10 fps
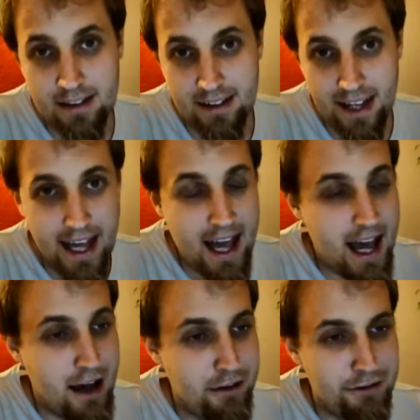They
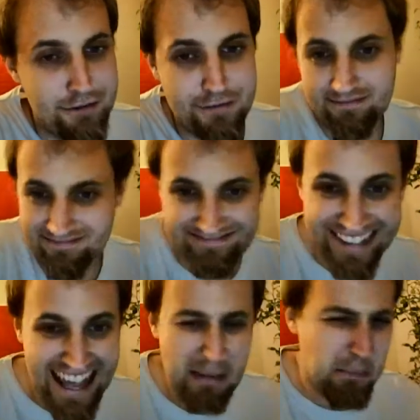have
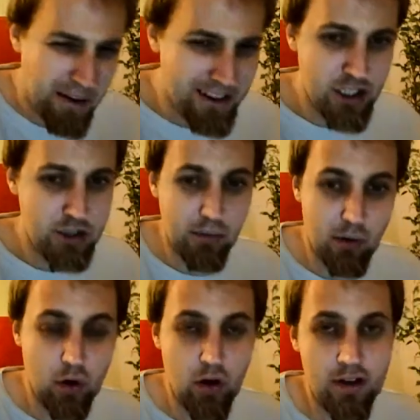a much
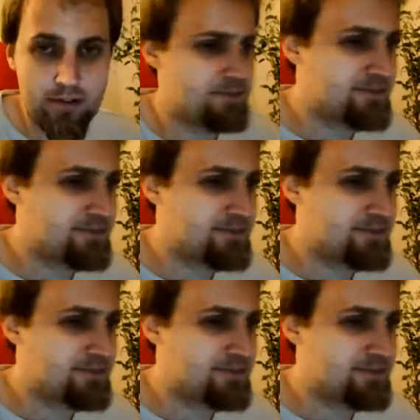more